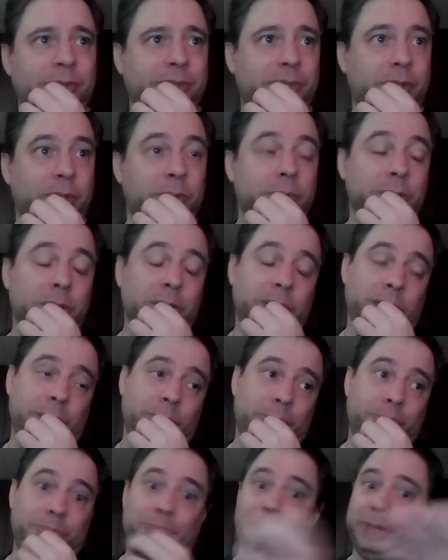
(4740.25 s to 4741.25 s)
so
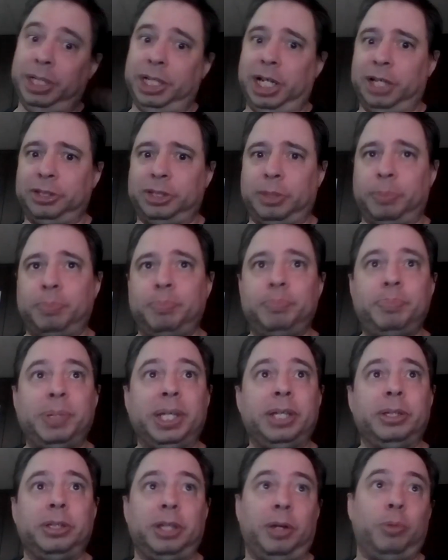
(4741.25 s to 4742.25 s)
break out the
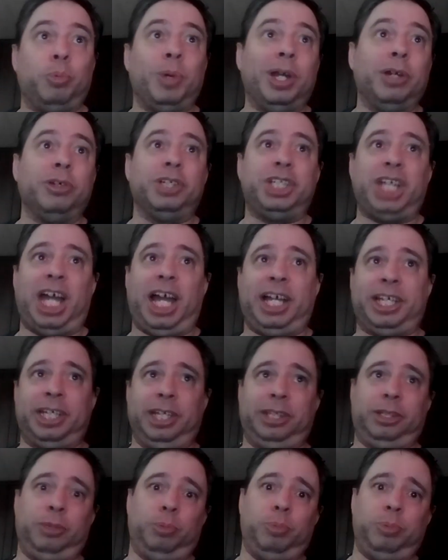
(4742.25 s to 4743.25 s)
big, the winter
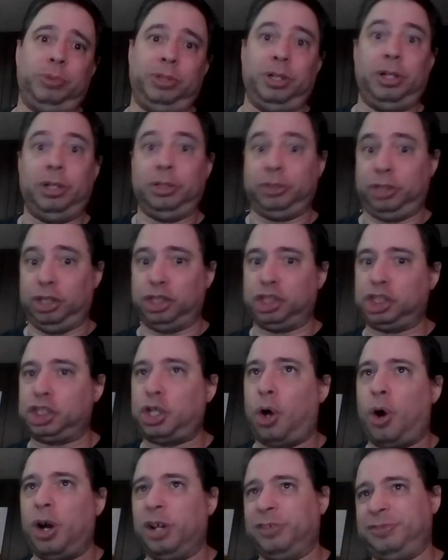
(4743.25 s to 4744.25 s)
jacket, the, the, the
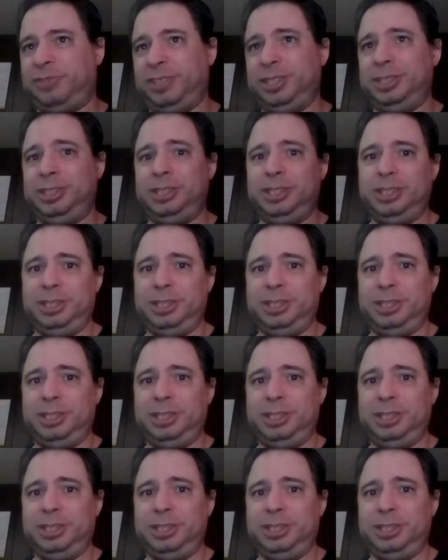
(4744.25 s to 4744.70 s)
scarf,